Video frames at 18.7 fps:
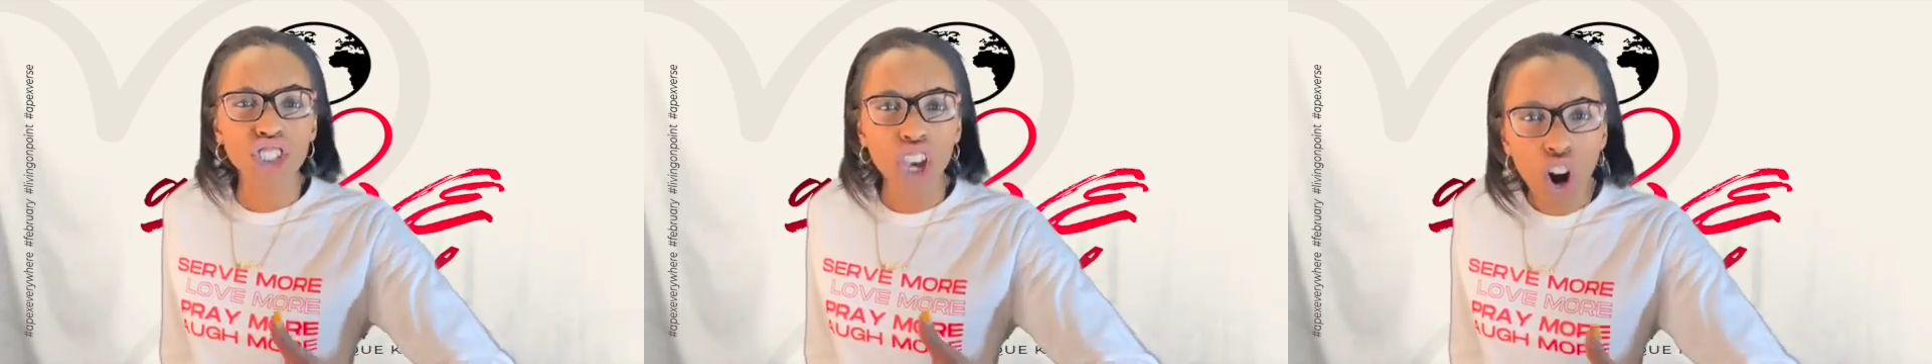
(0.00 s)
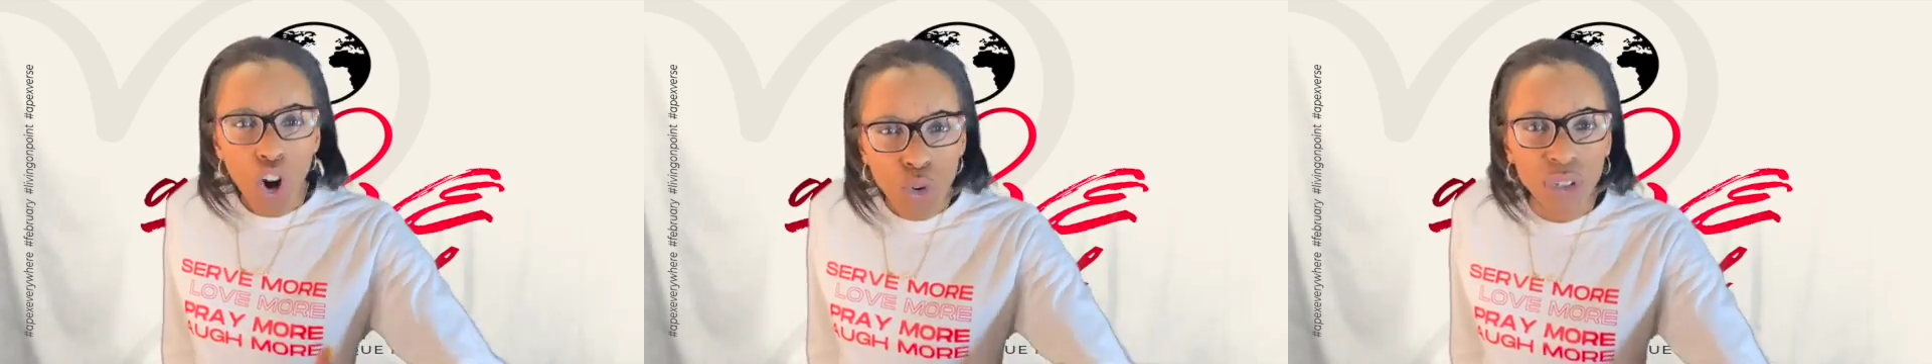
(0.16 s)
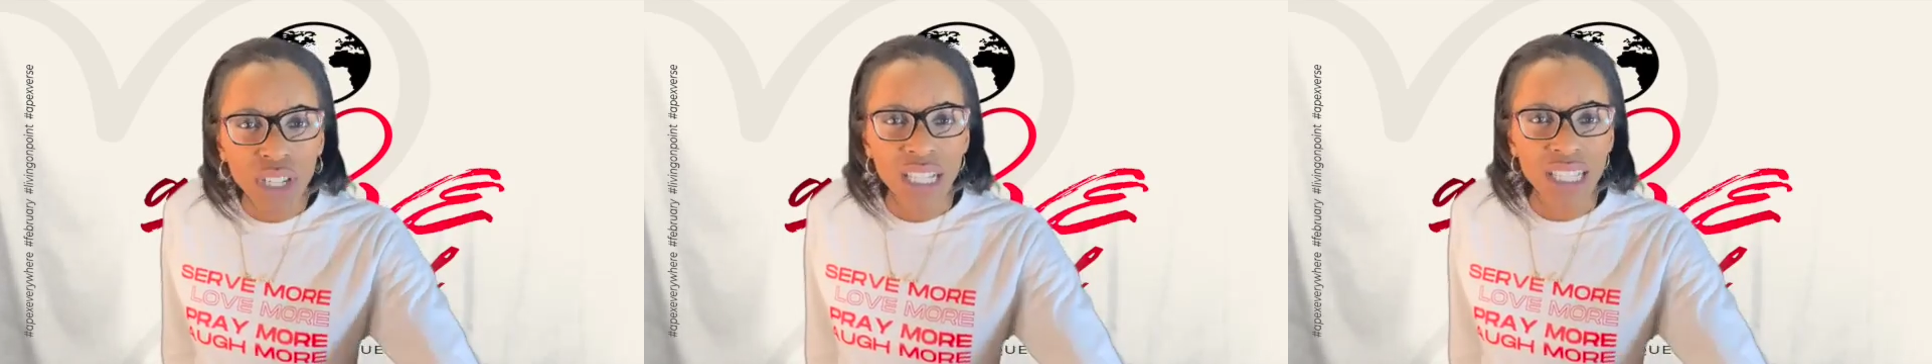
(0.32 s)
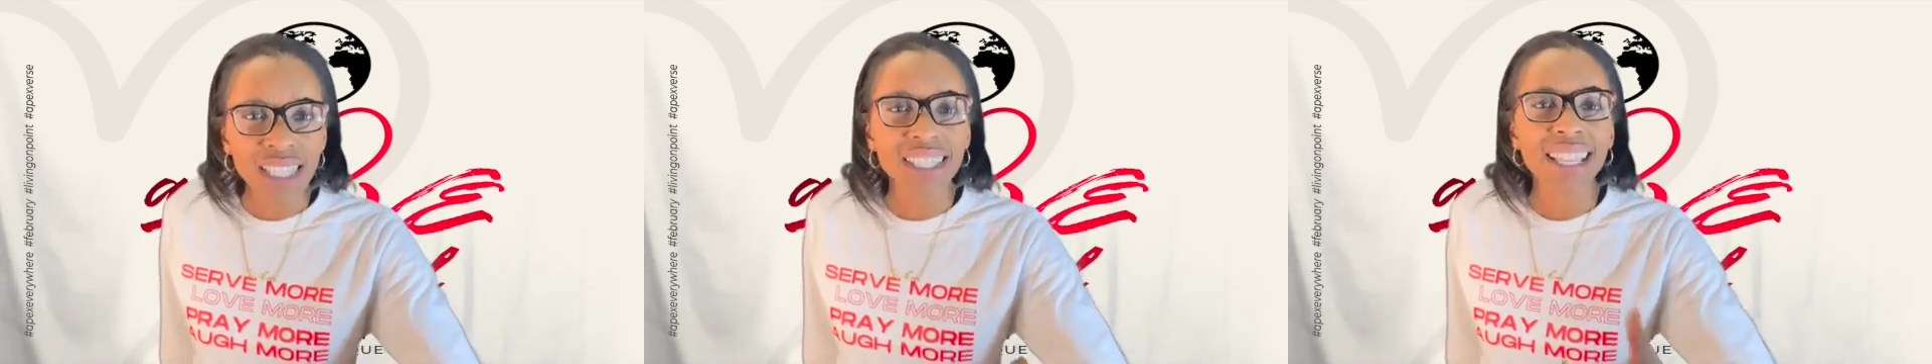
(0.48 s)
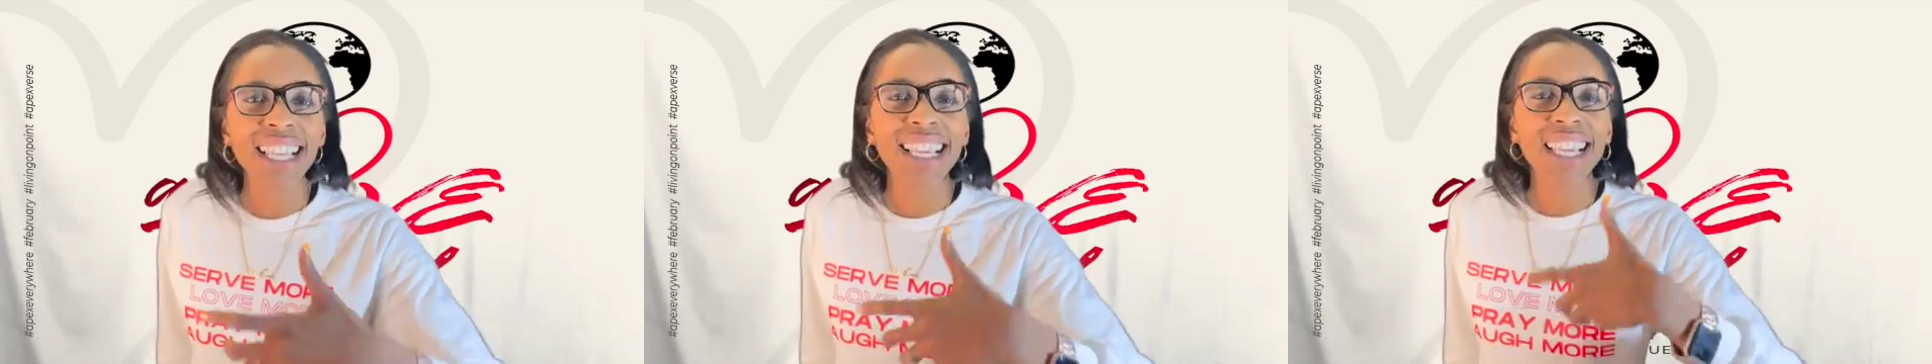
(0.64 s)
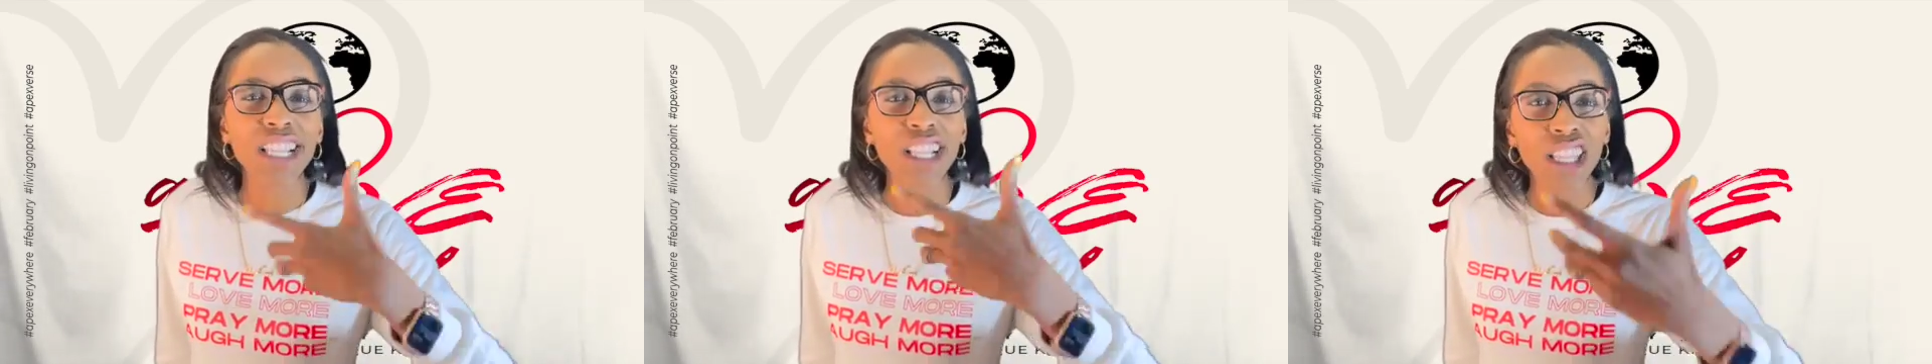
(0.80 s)
showed us
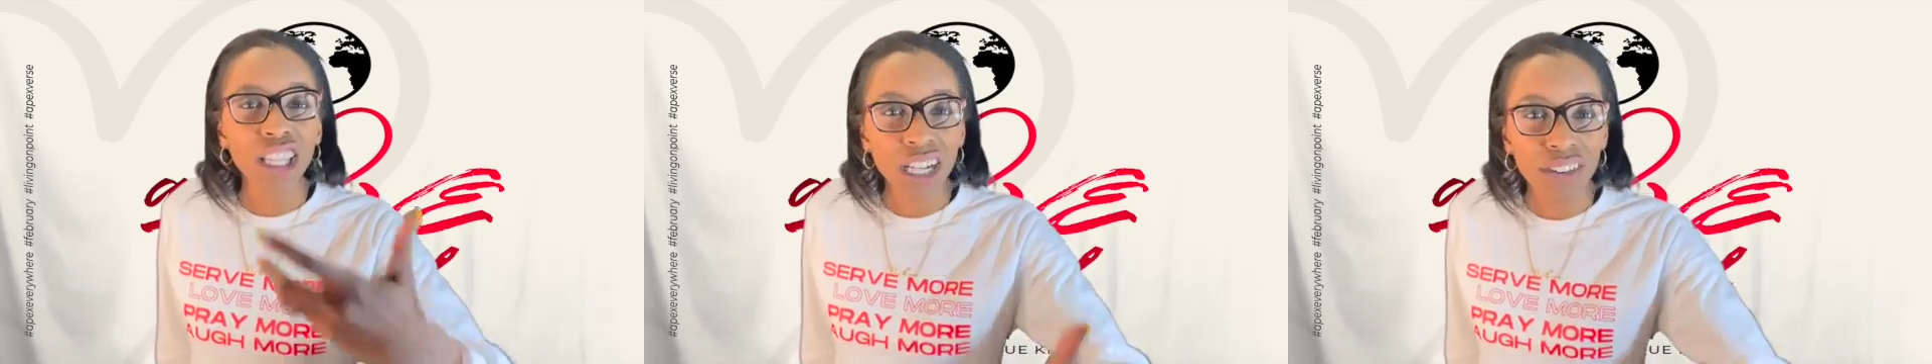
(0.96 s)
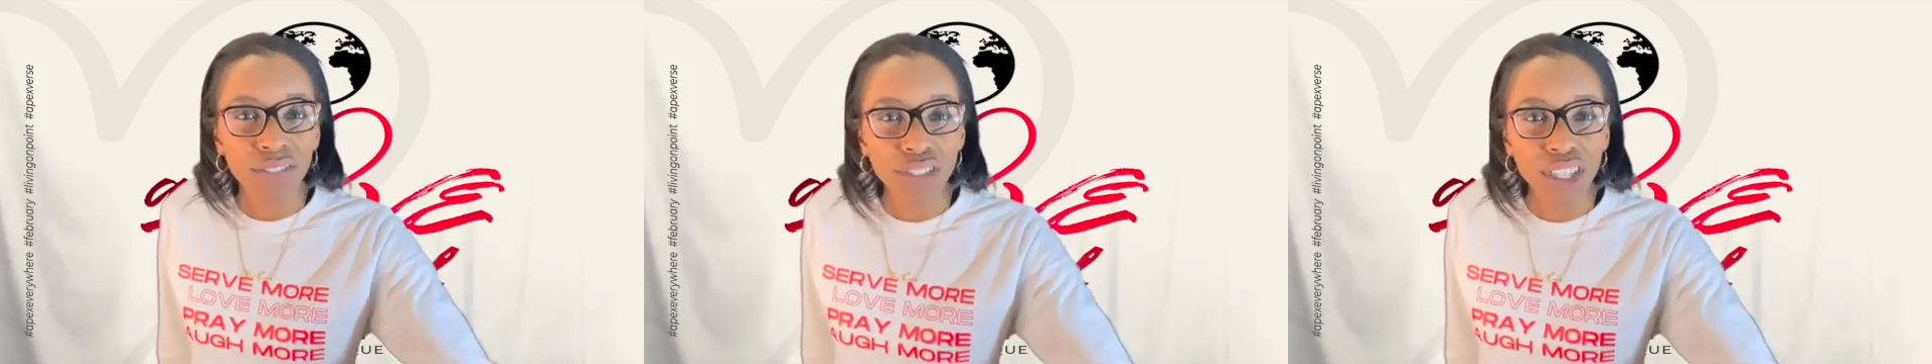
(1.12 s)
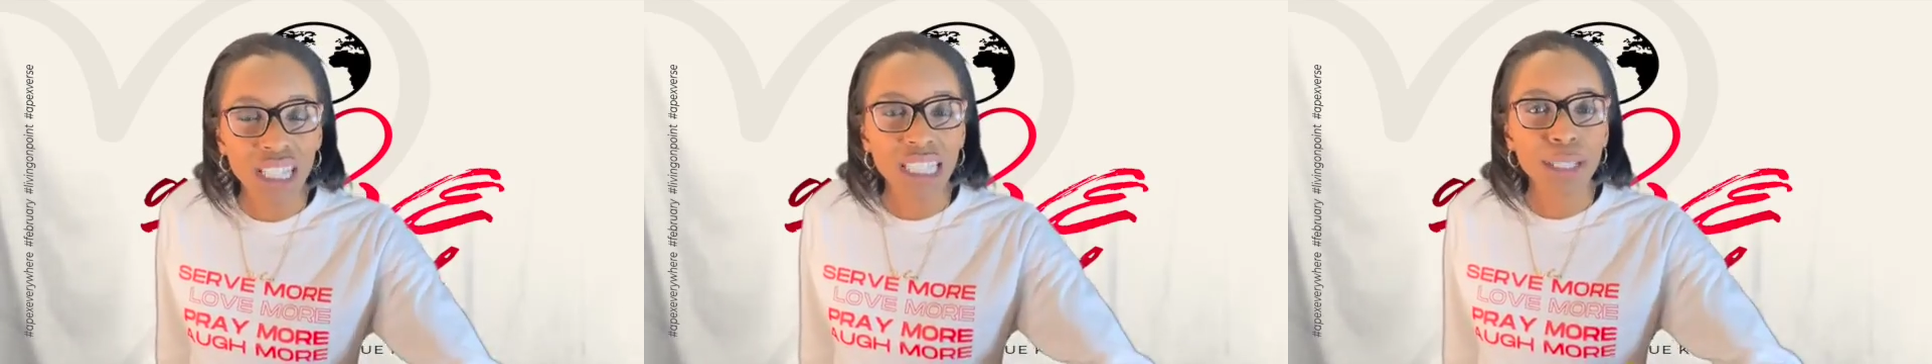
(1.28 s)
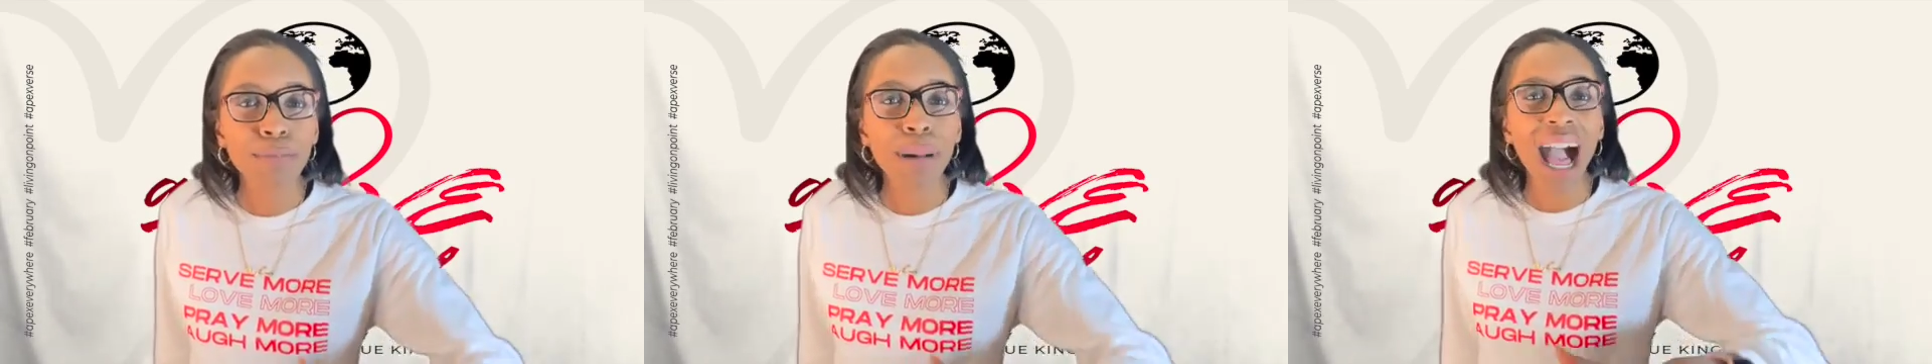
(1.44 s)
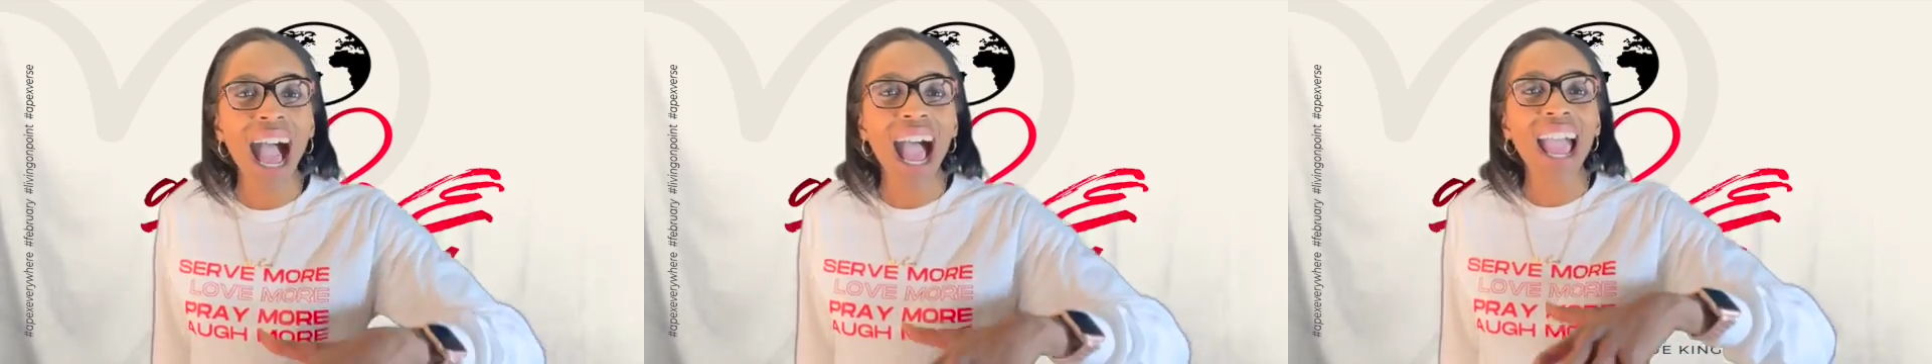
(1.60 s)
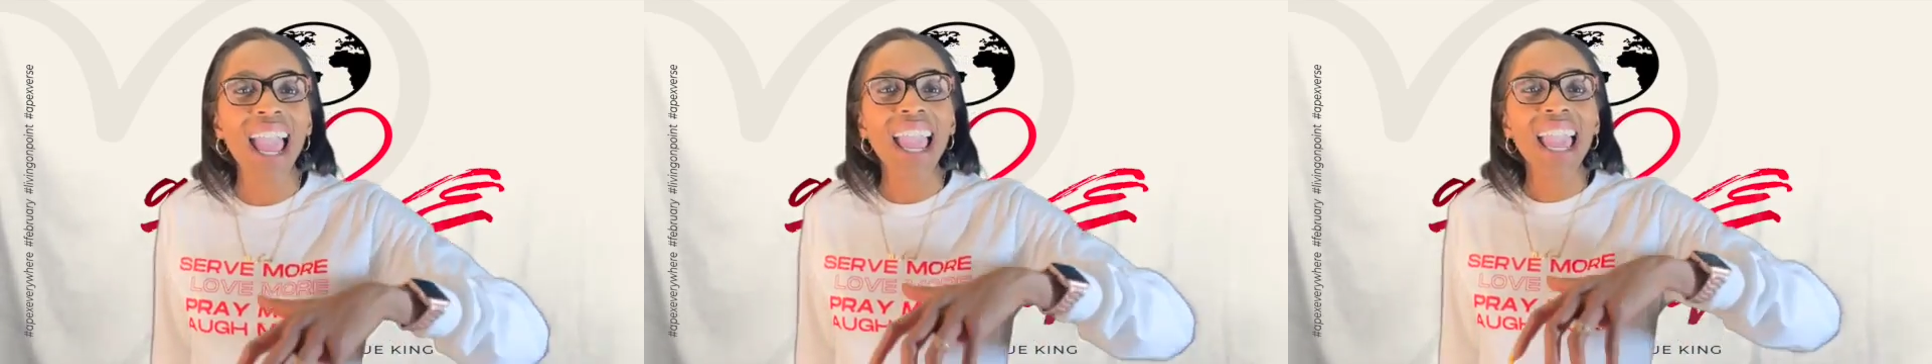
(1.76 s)
that he loved us
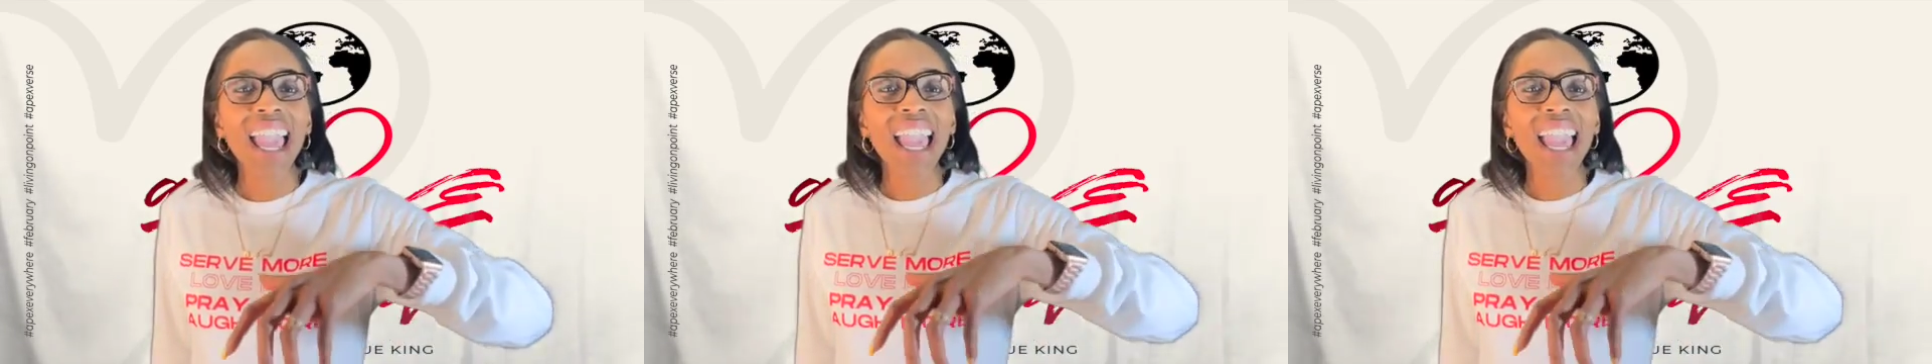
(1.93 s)
by